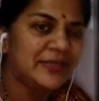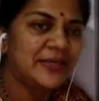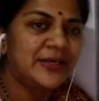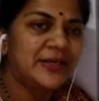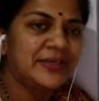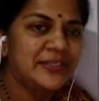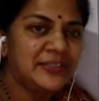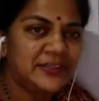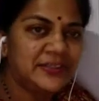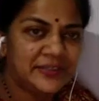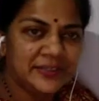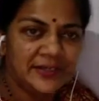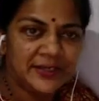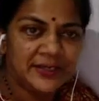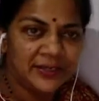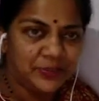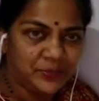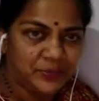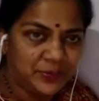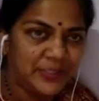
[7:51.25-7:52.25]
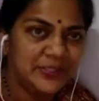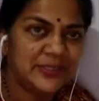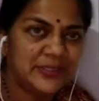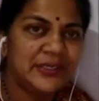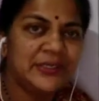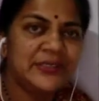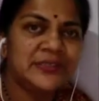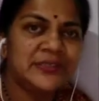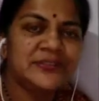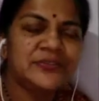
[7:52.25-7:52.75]
additional
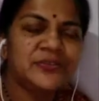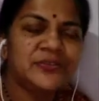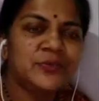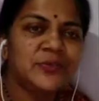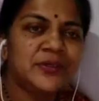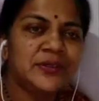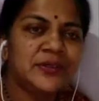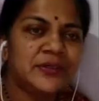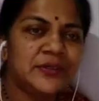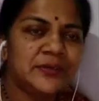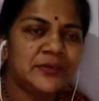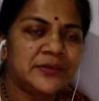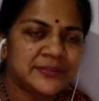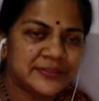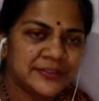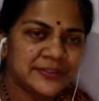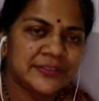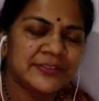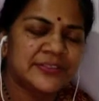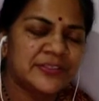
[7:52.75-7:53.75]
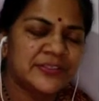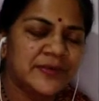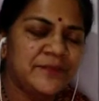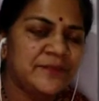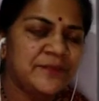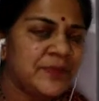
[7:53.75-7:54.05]
advantages to a researcher,